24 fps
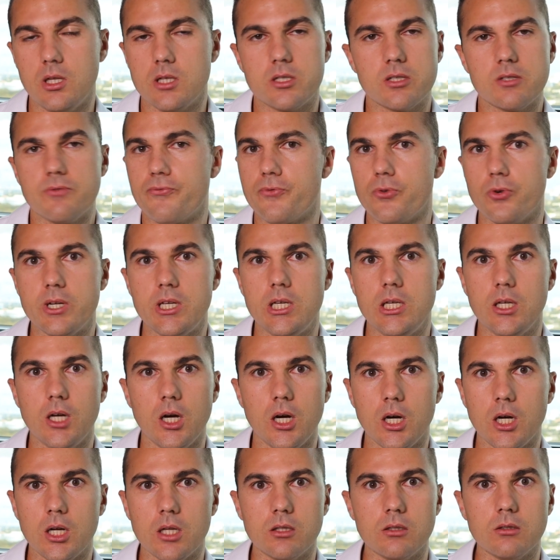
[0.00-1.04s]
It's free
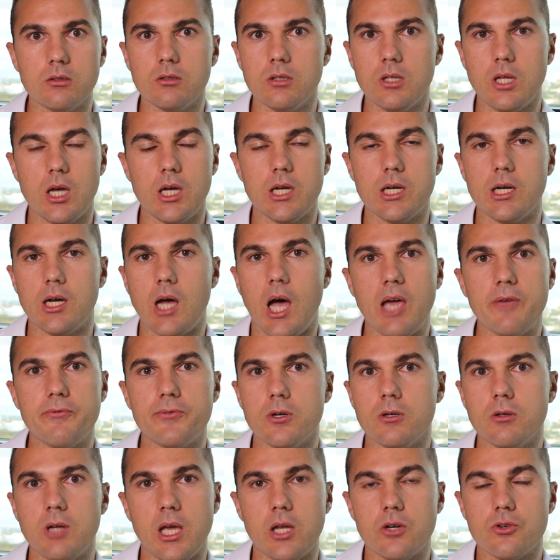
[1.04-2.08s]
on uh,
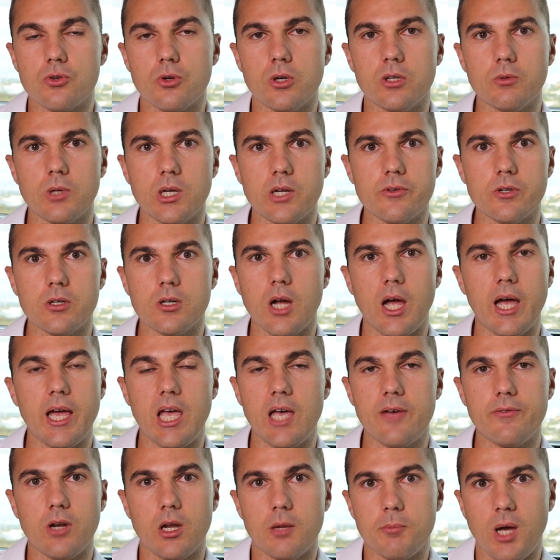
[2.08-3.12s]
iPhone, Android, whatever. I
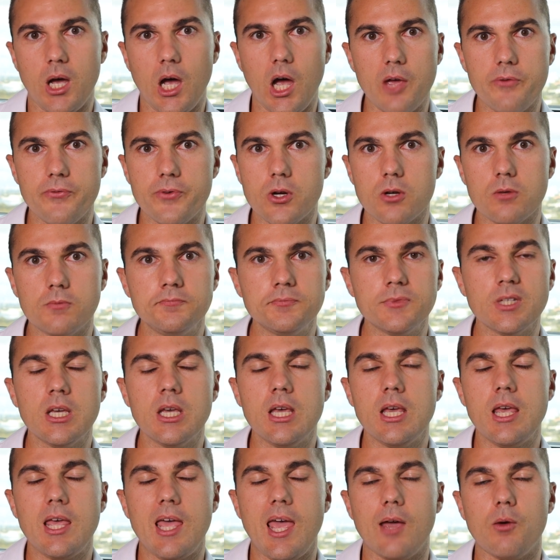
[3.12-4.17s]
have it on my iPhone.
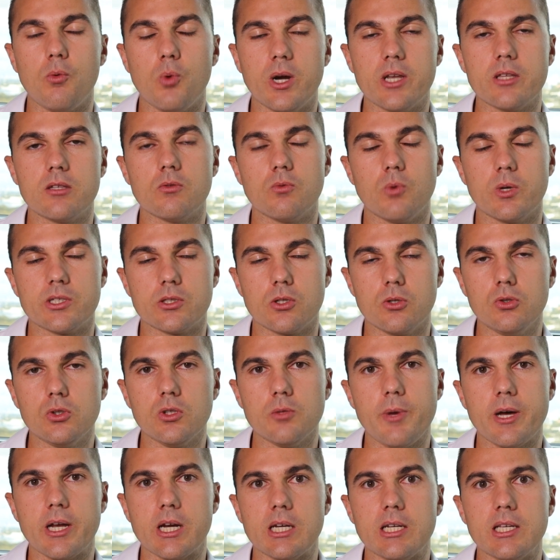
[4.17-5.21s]
And what what's cool
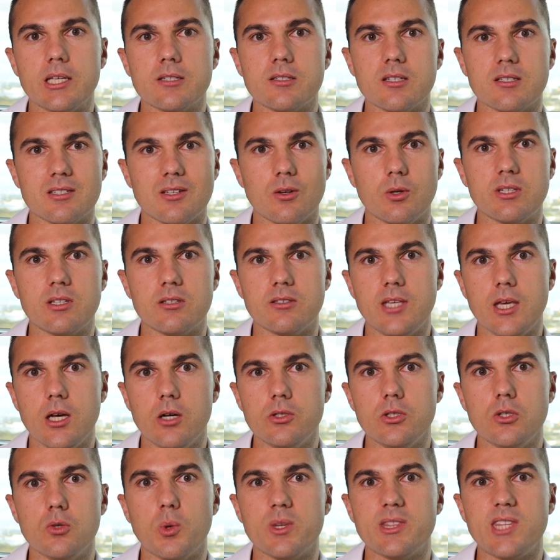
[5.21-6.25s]
about it is it's going to
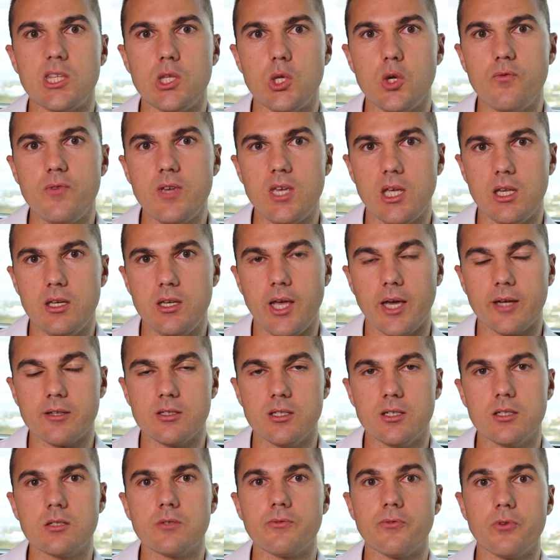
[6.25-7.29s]
tell you what the UV
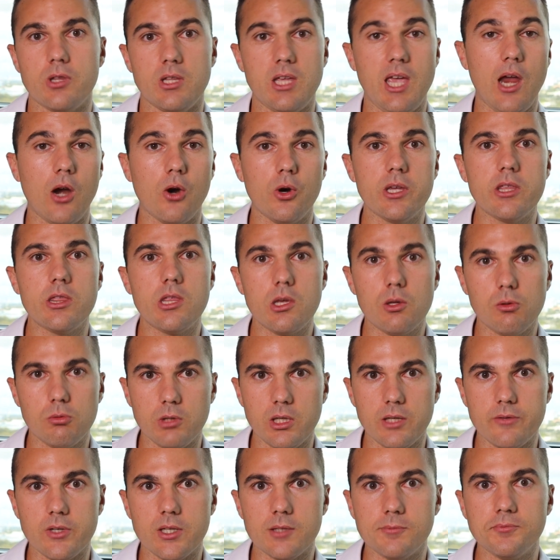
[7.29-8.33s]
index is for the area that you
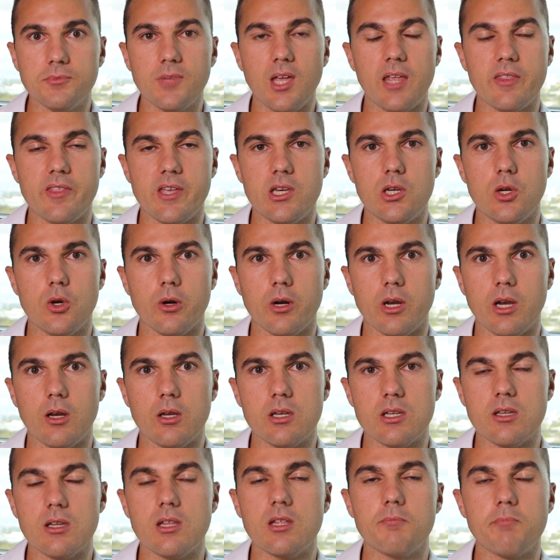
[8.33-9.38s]
live in, and then you're
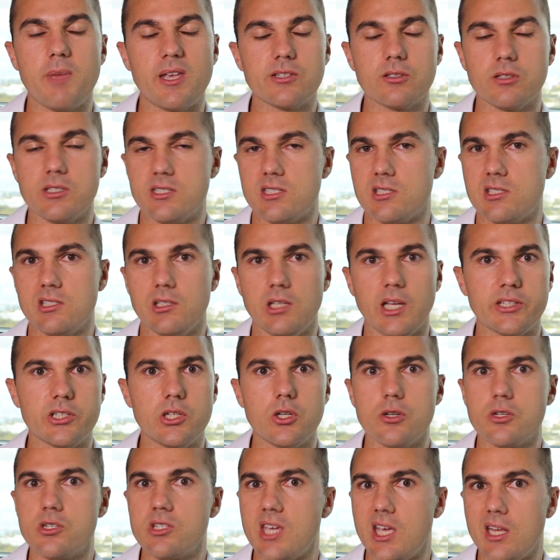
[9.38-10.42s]
gonna basically select
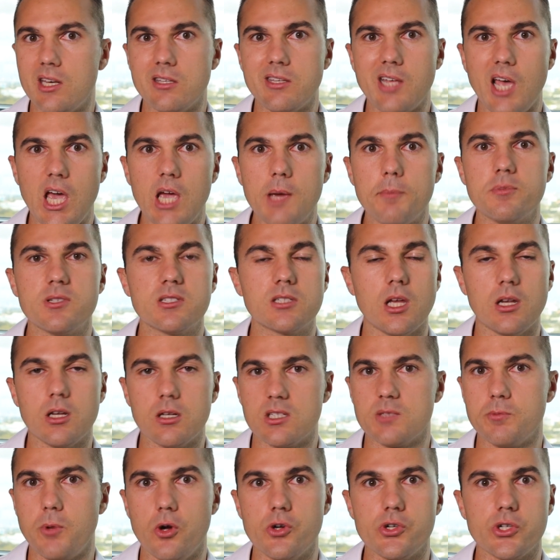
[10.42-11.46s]
your skin type, skin
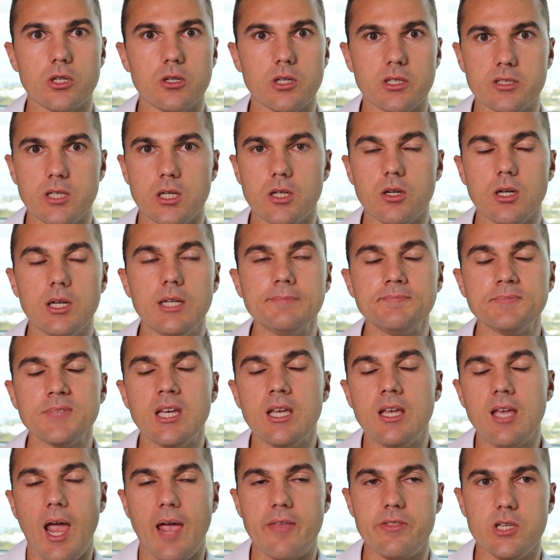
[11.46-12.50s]
exposure, etc.
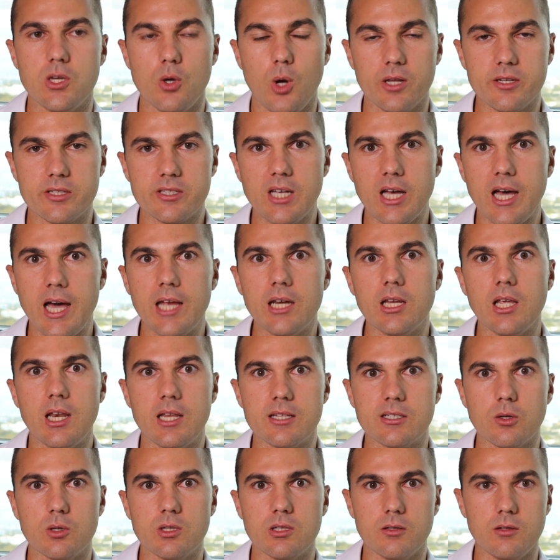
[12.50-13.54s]
And you go outside and
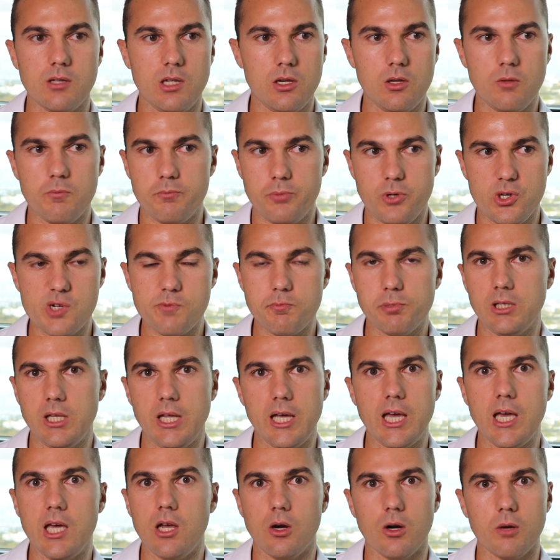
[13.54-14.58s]
it's going to, and you push
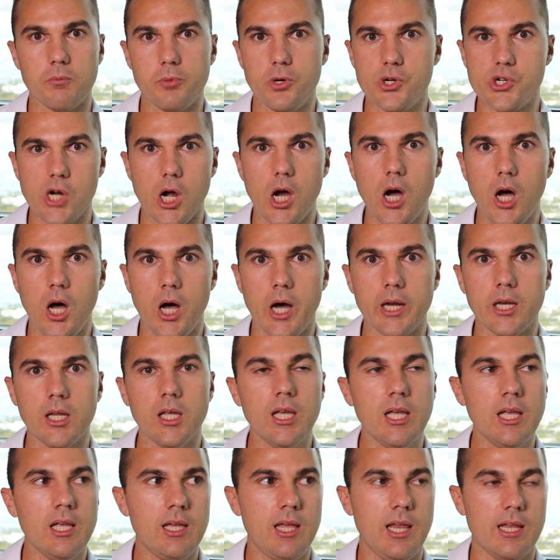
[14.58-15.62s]
play or push on,
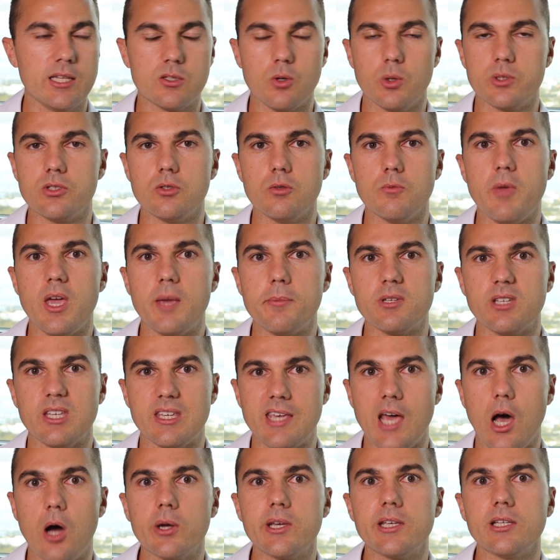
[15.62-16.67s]
and it's going to basically
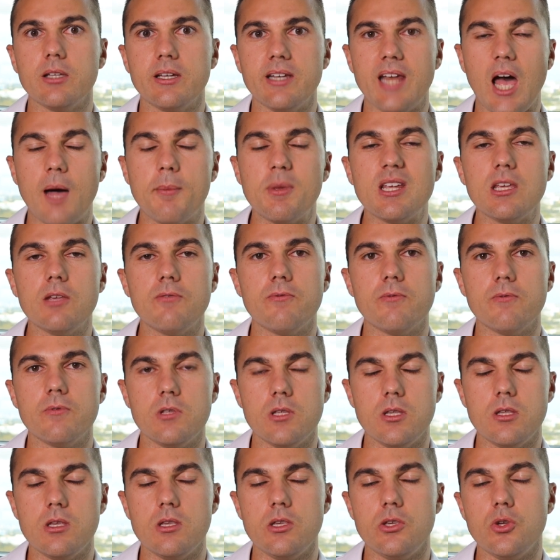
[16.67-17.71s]
calculate how many
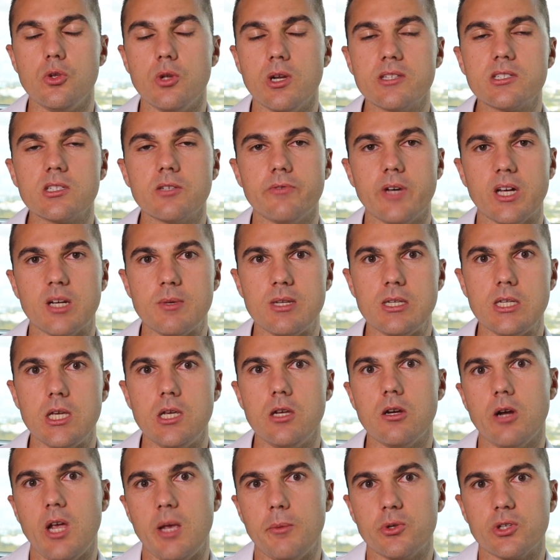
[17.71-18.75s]
units of vitamin D
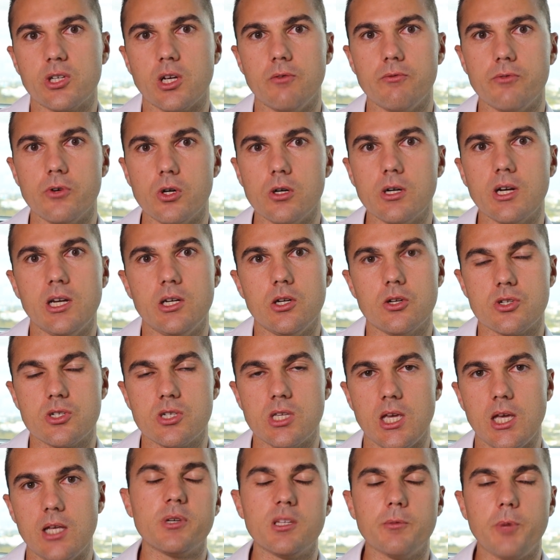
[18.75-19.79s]
you're able to convert in your
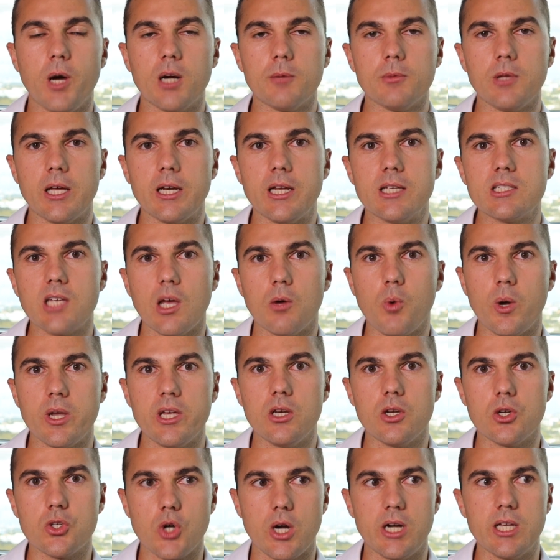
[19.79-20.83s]
skin. But the bottom line is I want
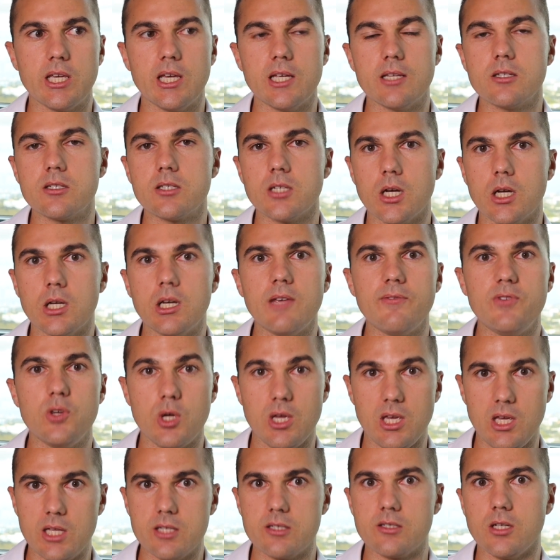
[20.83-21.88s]
you to try to get sun if you
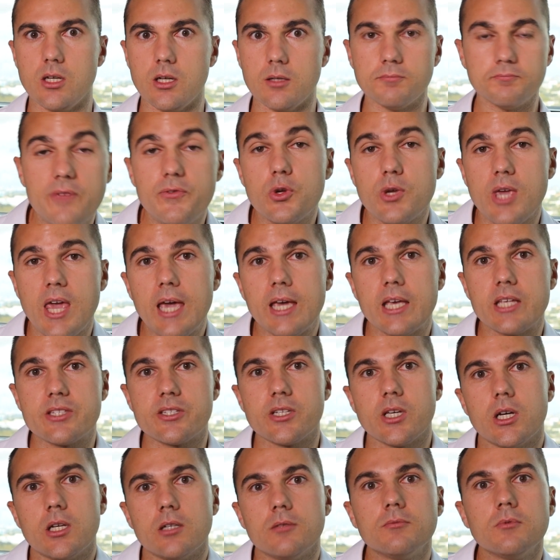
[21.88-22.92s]
can get sun. If you can't get
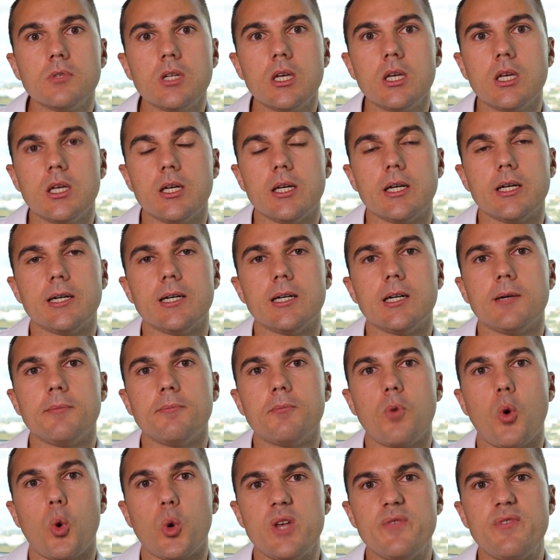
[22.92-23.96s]
sun,
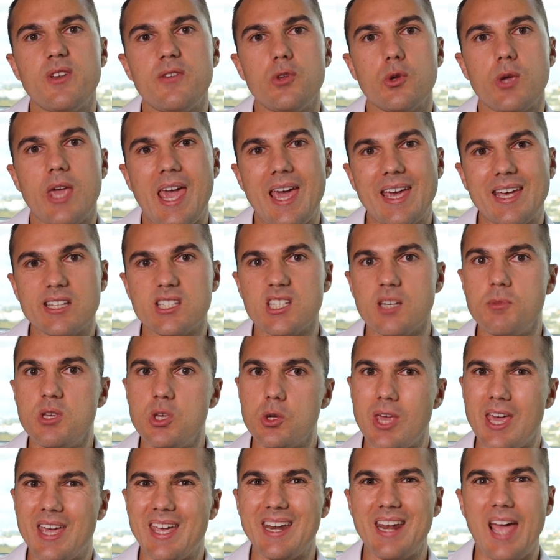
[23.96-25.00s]
um, or even if you can get sun,
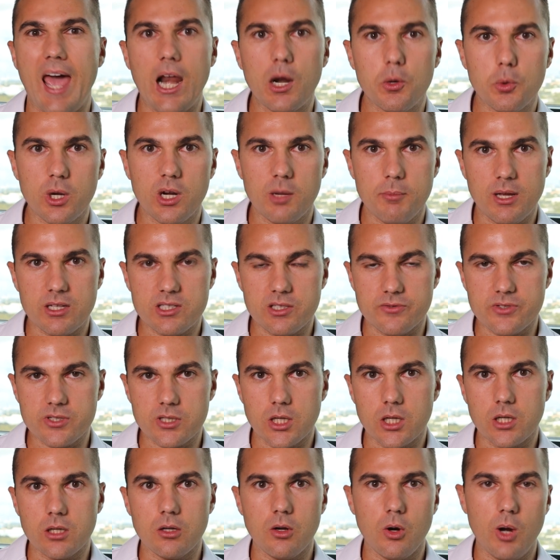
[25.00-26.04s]
you can't get adequate amounts of
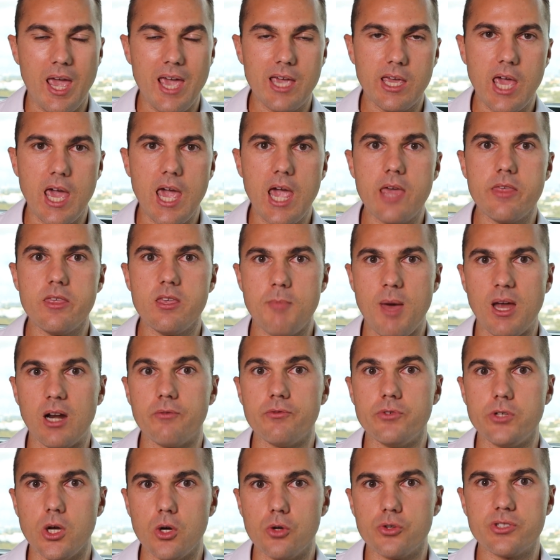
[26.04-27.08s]
sun, AKA the
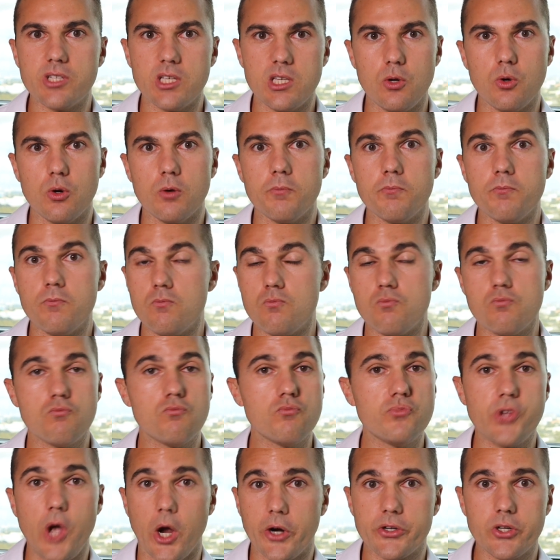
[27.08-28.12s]
amount of dose that your
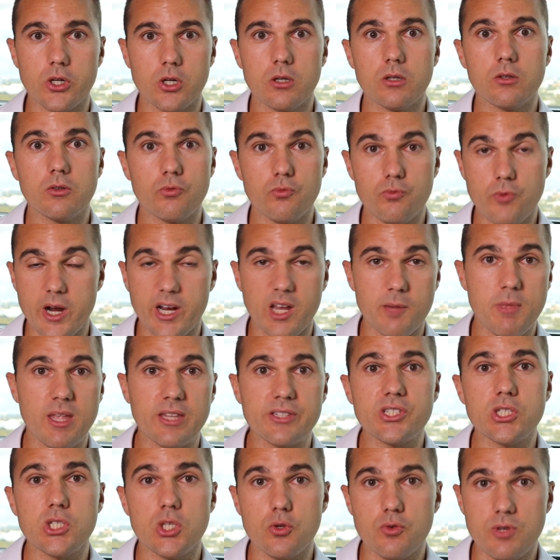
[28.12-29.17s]
doctor
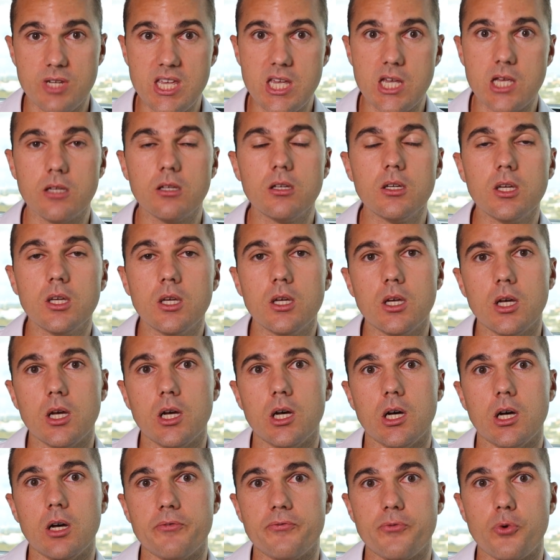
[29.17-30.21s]
recommends that you need
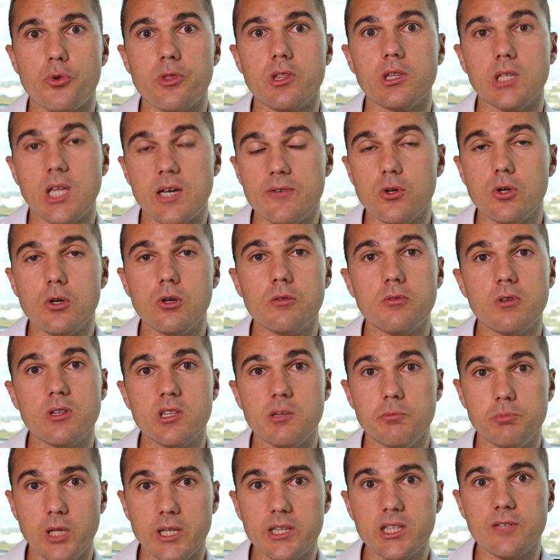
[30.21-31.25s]
uh, for the level,
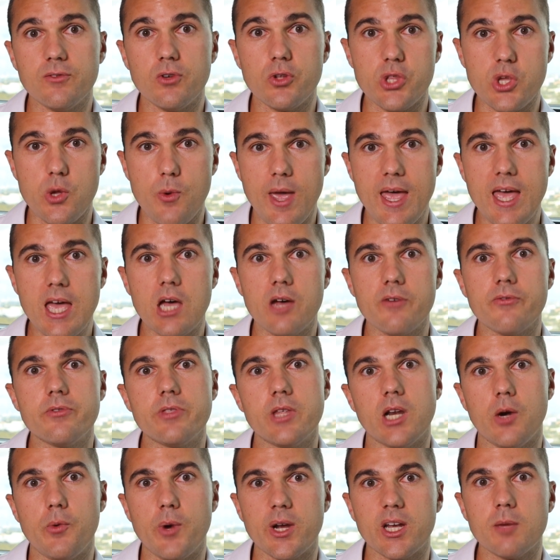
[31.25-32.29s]
the blood level that you have,
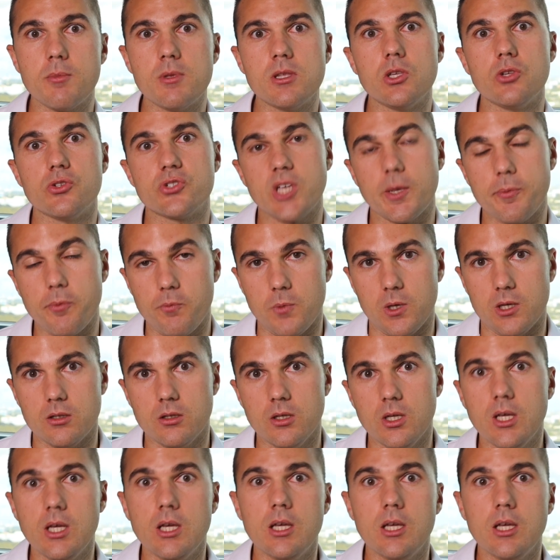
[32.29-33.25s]
then I recommend you supplement.